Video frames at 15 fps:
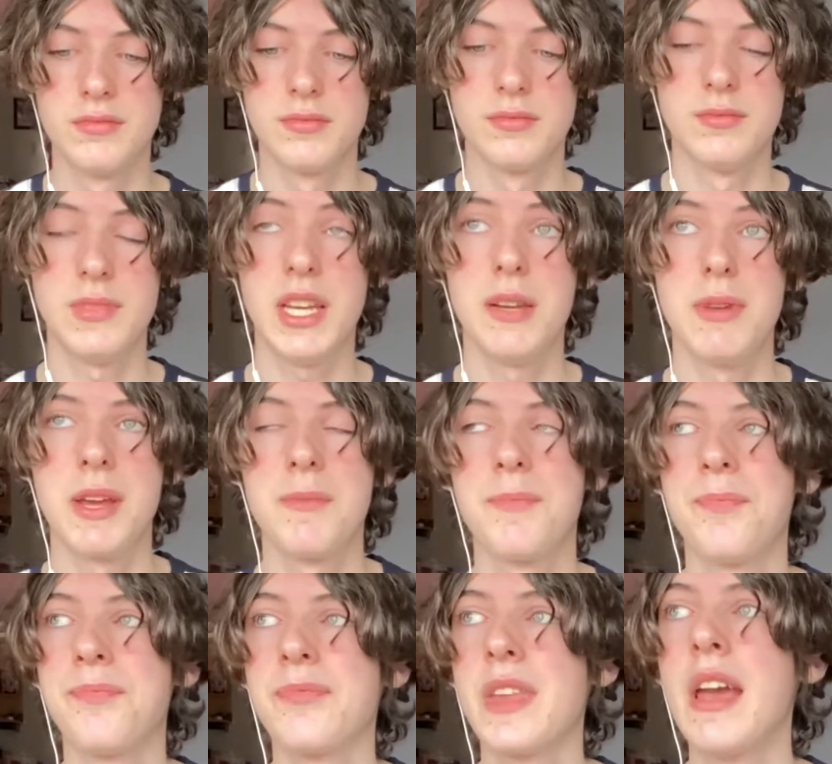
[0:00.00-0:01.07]
anyway,
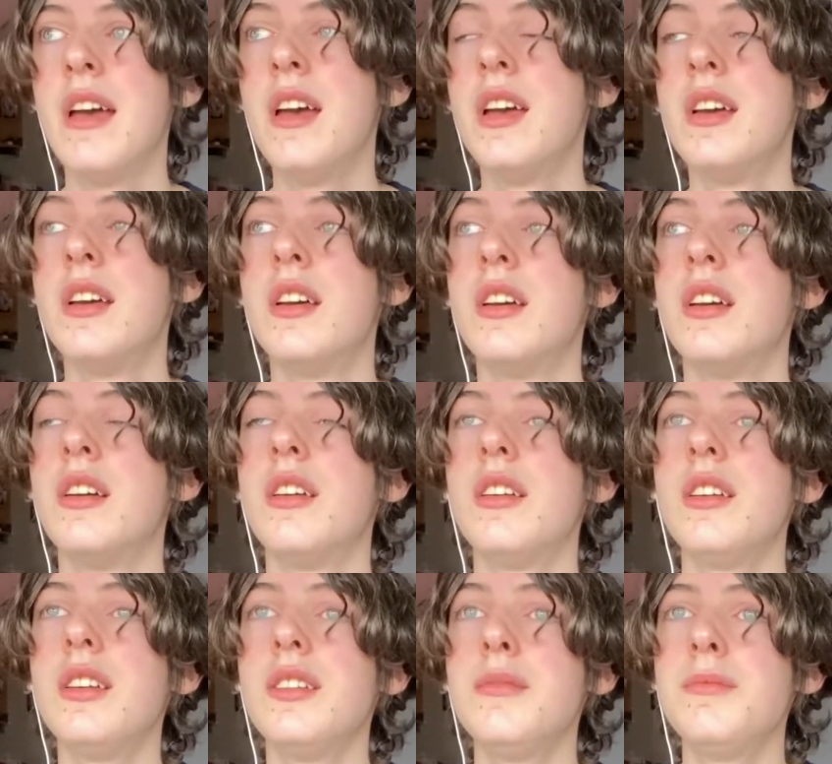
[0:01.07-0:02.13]

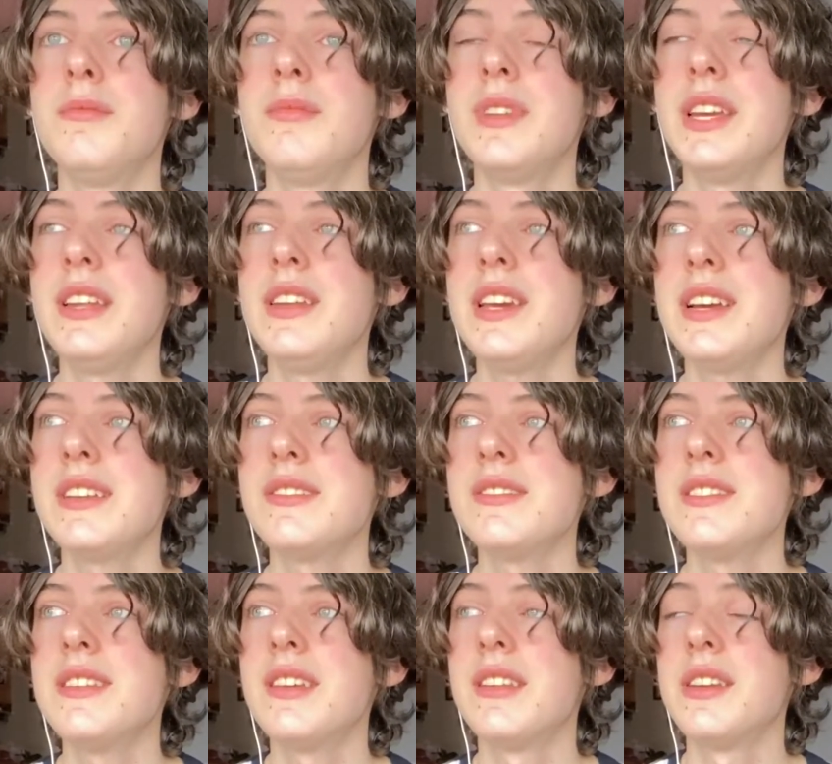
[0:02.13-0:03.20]
and yeah, I just
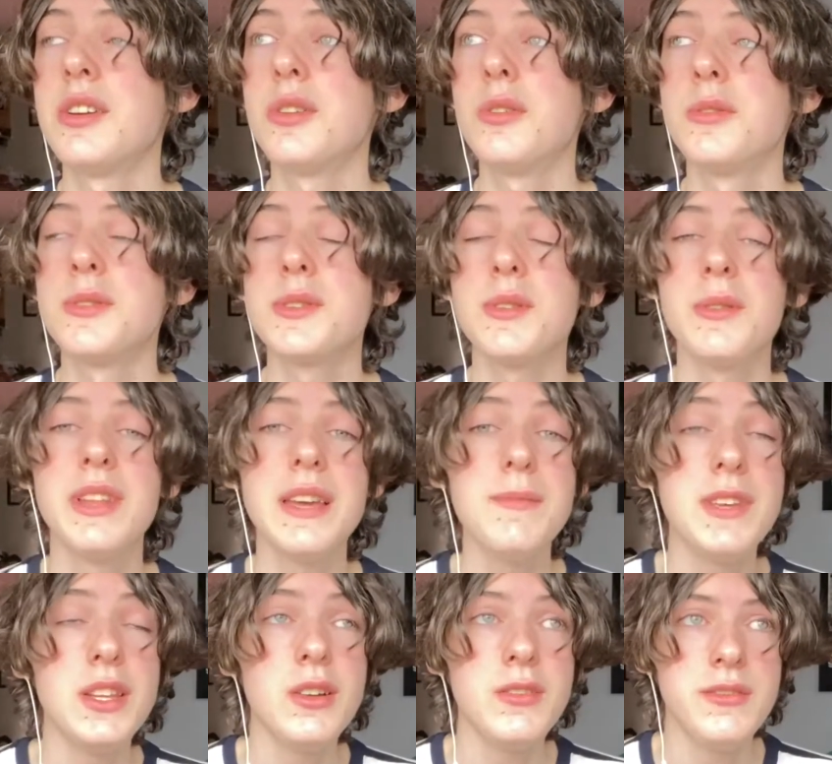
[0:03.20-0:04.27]
think that they're cool. So let me
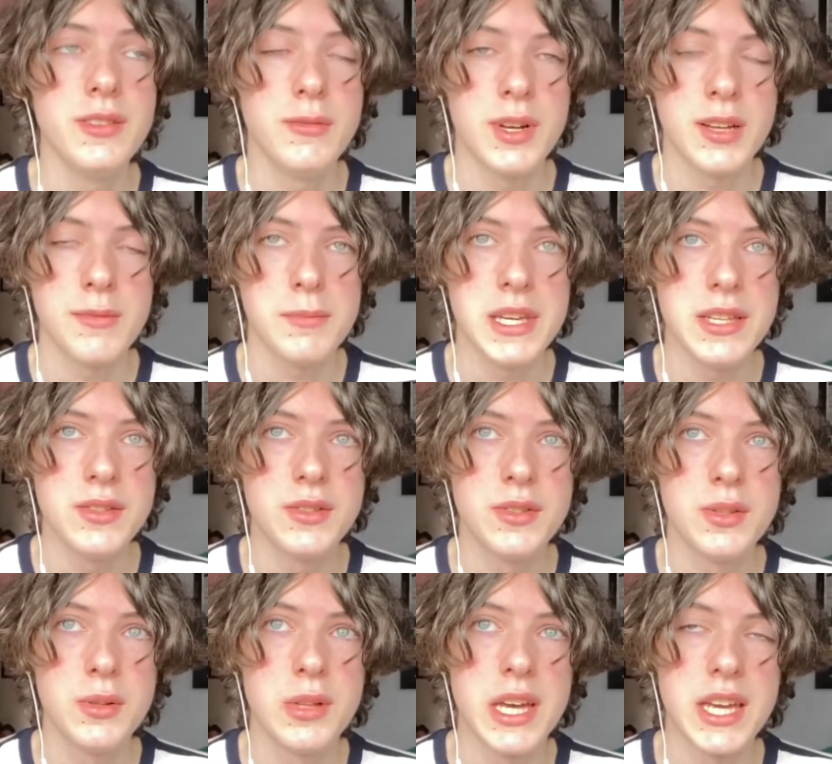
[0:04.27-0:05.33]
know if you want me to
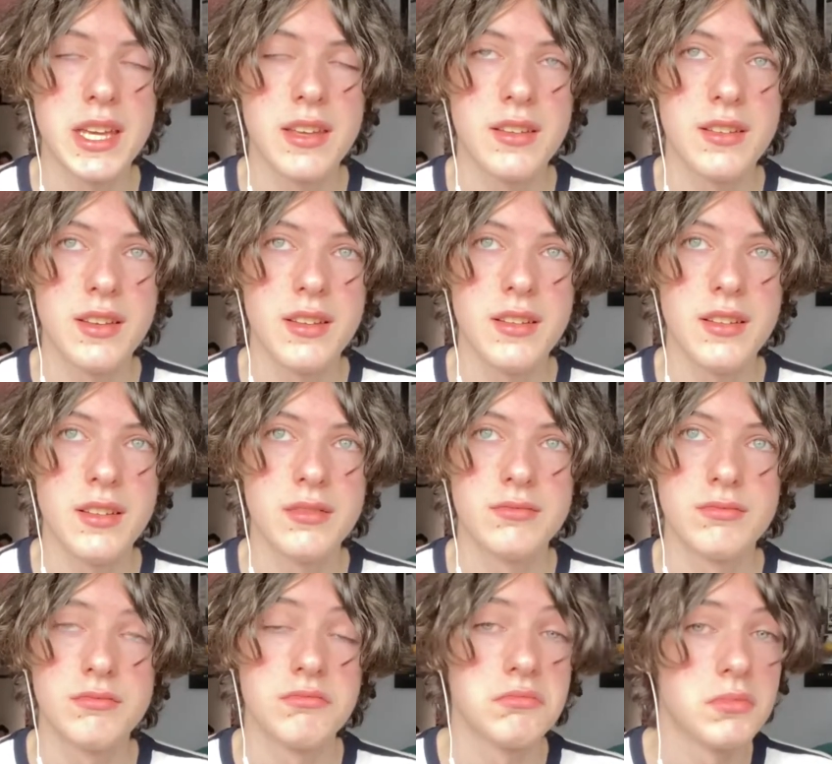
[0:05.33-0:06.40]
do like
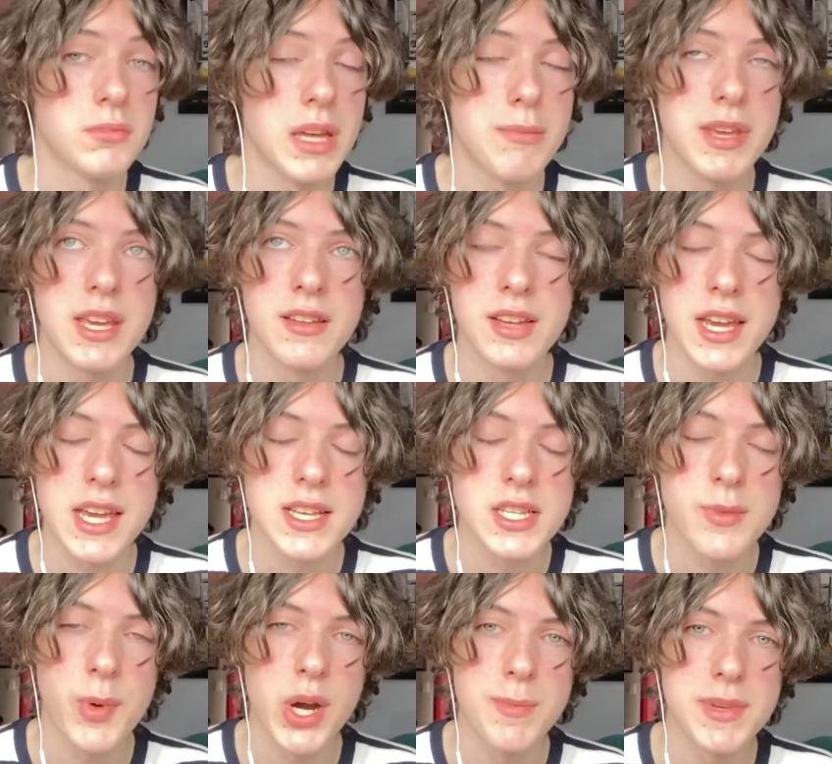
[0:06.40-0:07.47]
maybe an
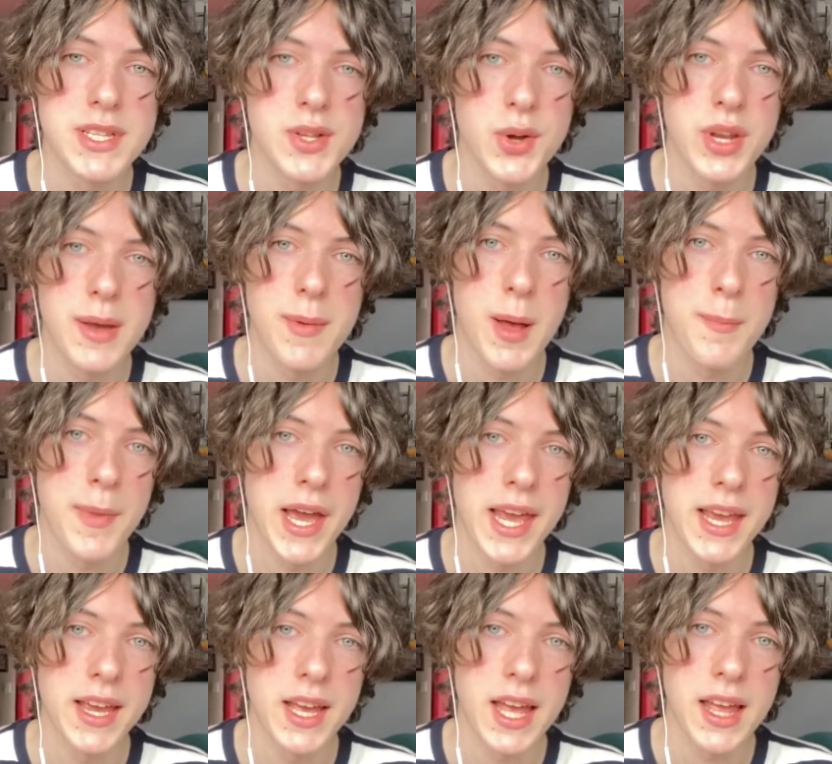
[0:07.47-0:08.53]
ASMR episode about
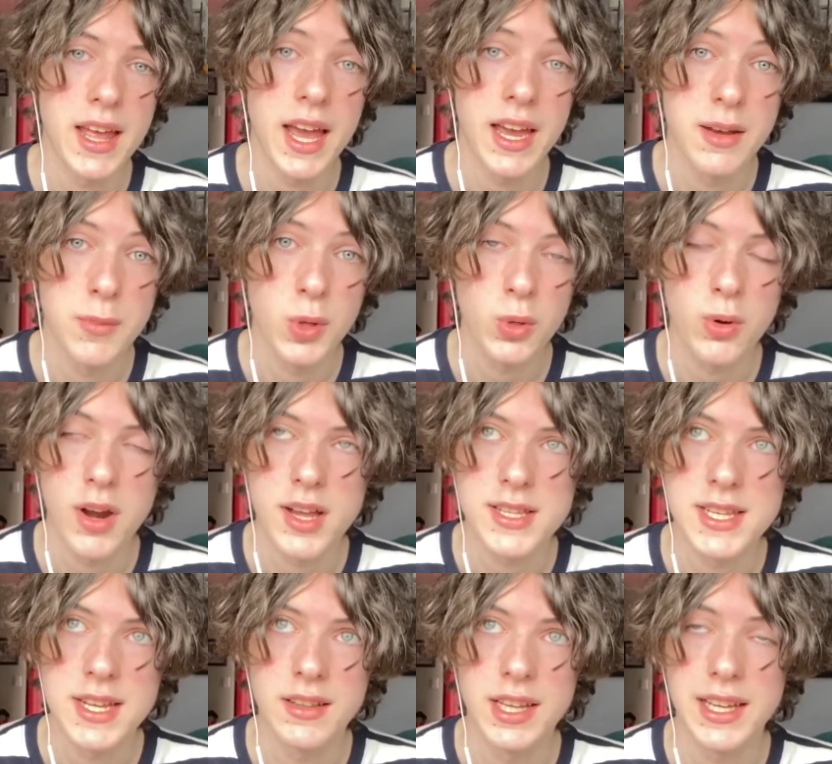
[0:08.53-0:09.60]
my Animal
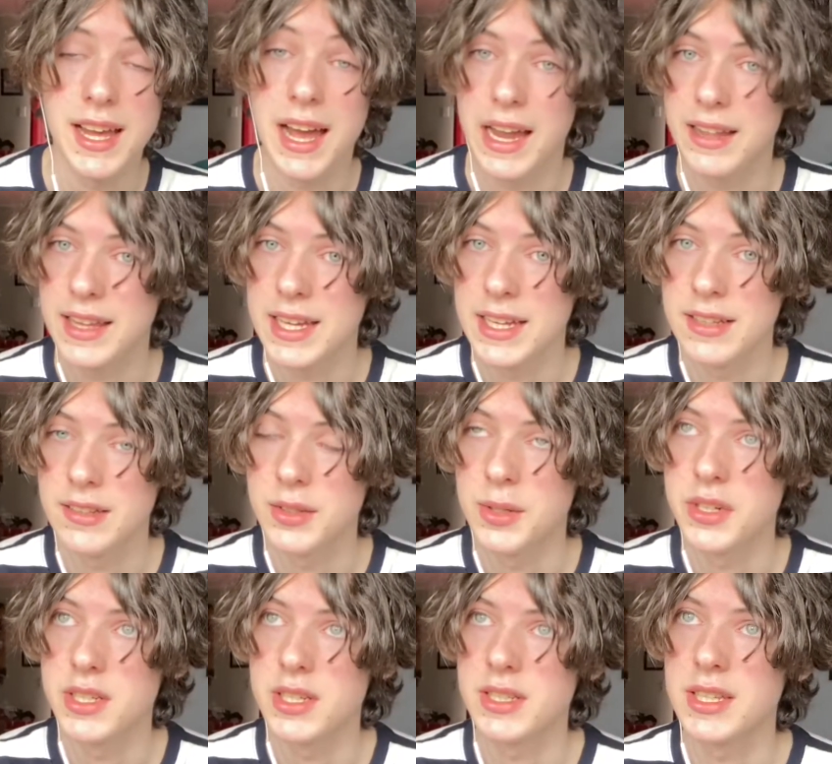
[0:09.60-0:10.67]
Crossing like island, or
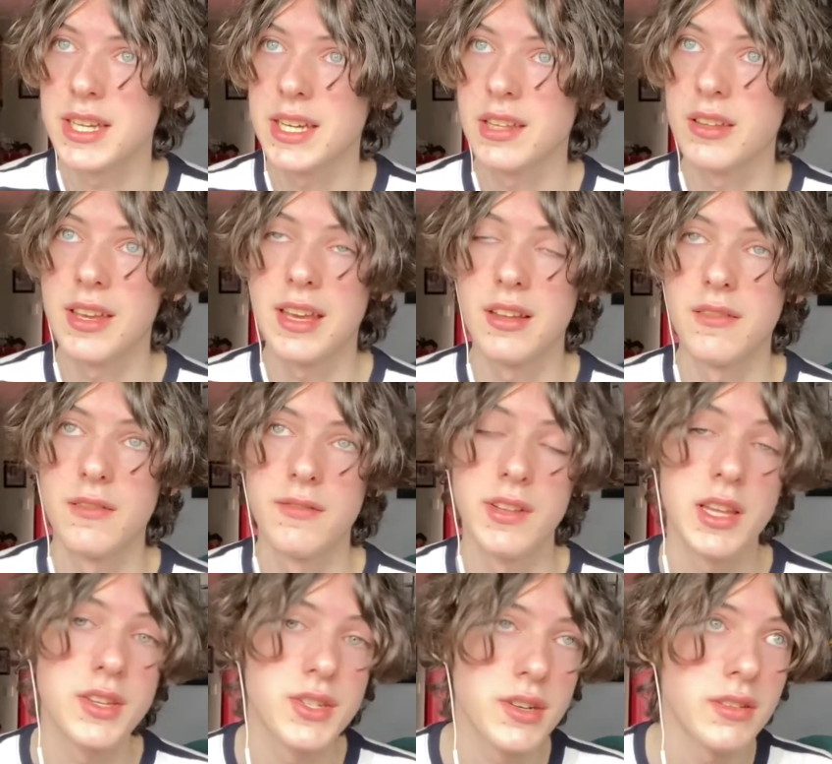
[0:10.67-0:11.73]
just like
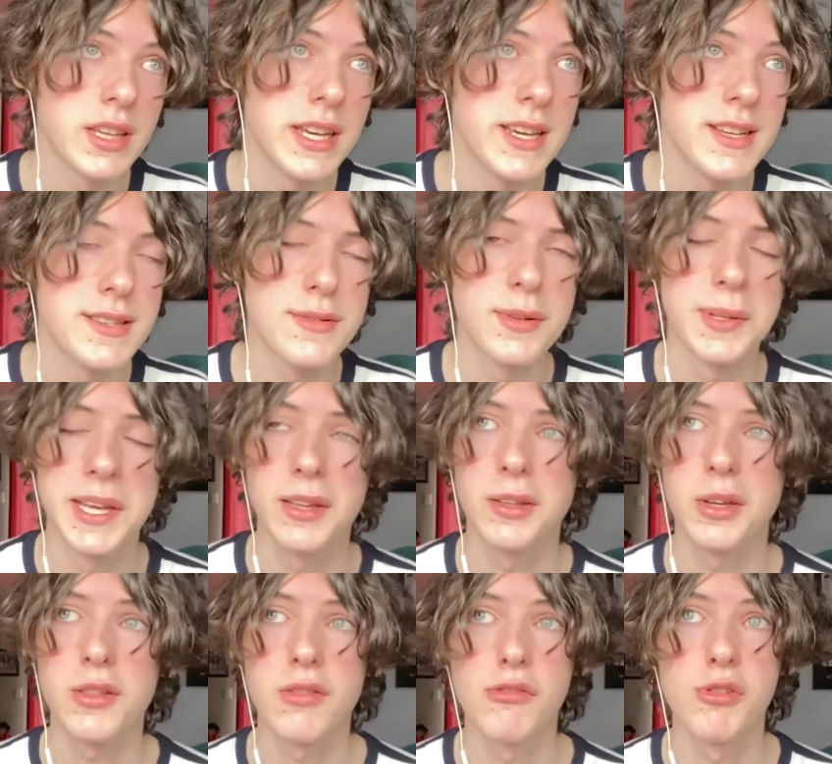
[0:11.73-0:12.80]
villager list, or like
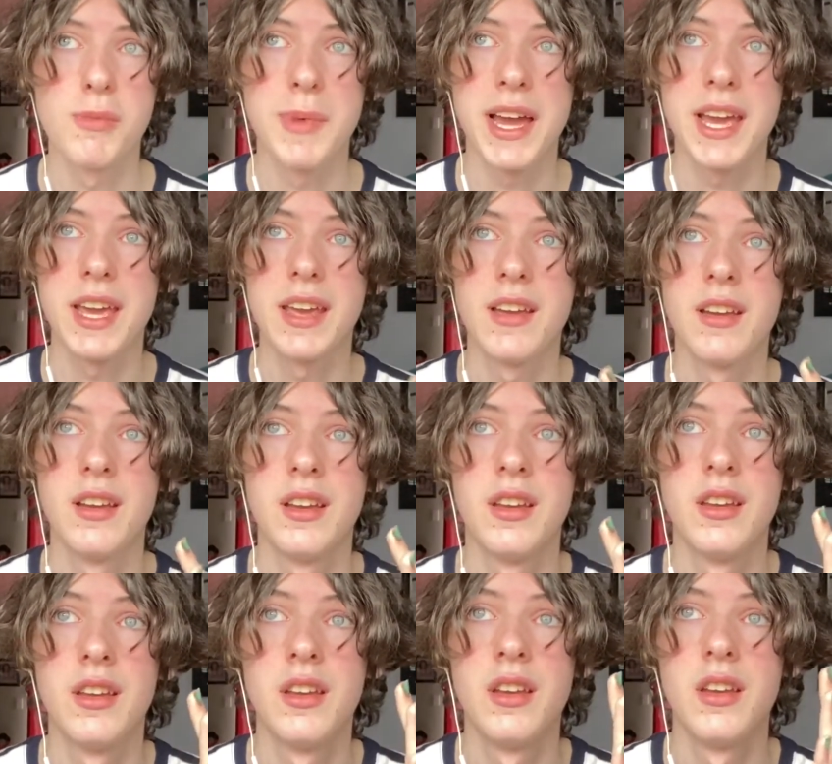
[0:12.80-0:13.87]
look through my
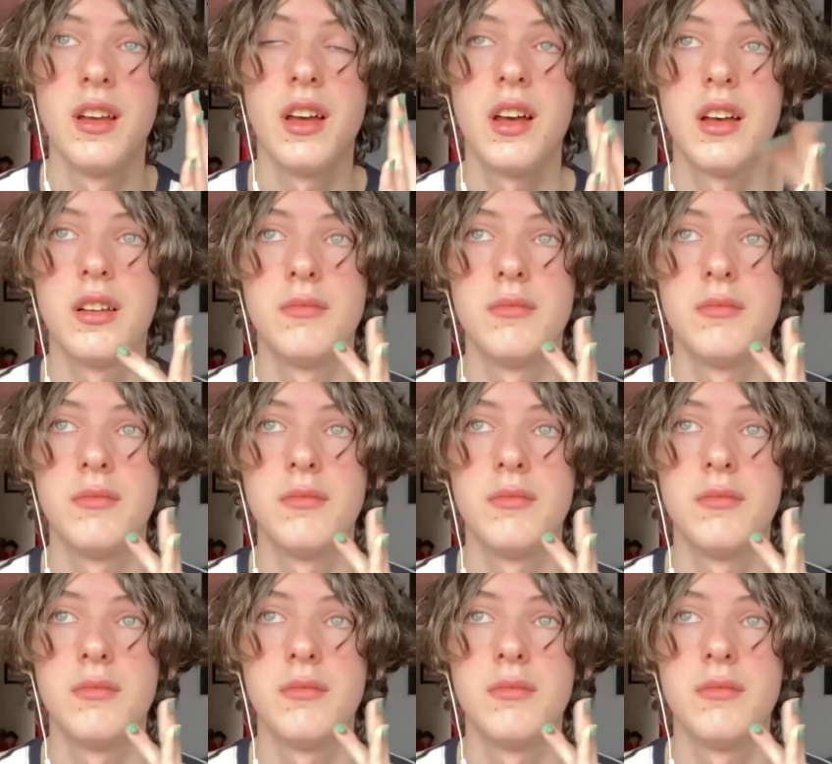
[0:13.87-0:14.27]
um,